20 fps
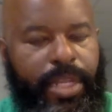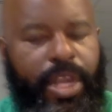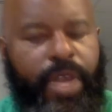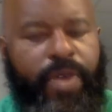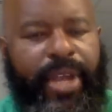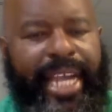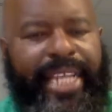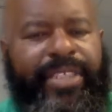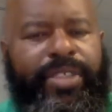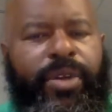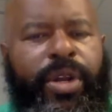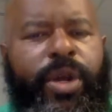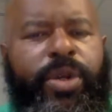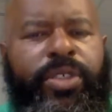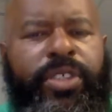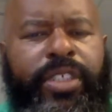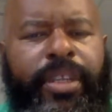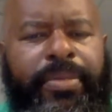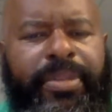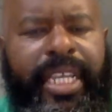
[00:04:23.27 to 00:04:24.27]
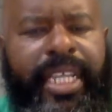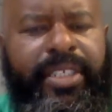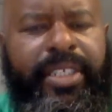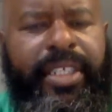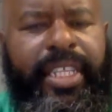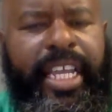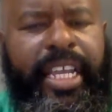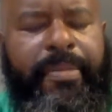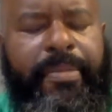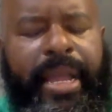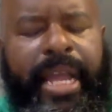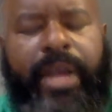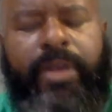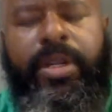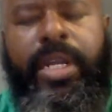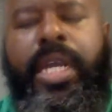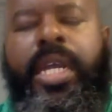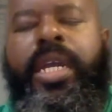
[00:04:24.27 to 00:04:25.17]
Okay, so those are some things to think about.